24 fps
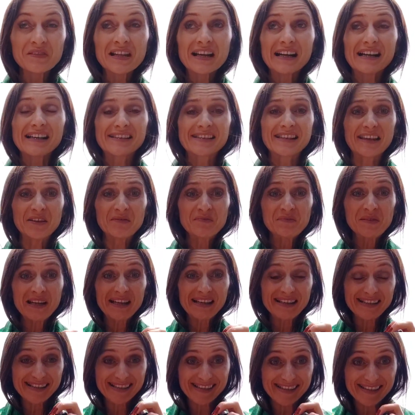I say,
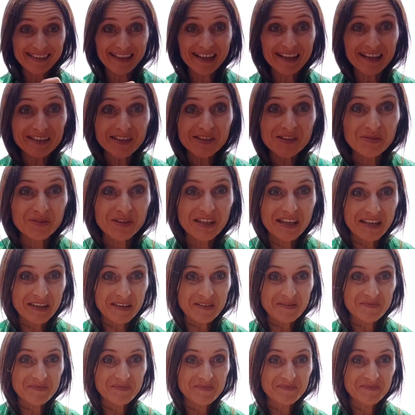start today.